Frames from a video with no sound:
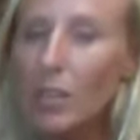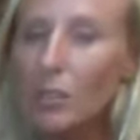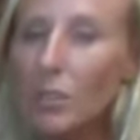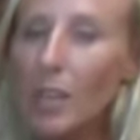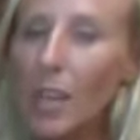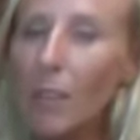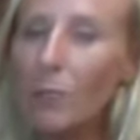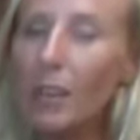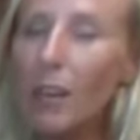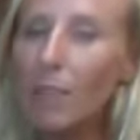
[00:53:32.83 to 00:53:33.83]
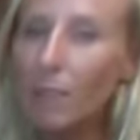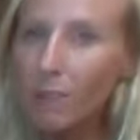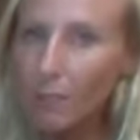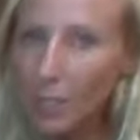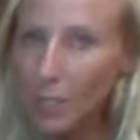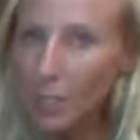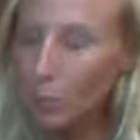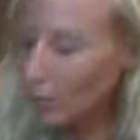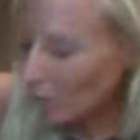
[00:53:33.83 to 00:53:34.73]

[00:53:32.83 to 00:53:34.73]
So they have been very well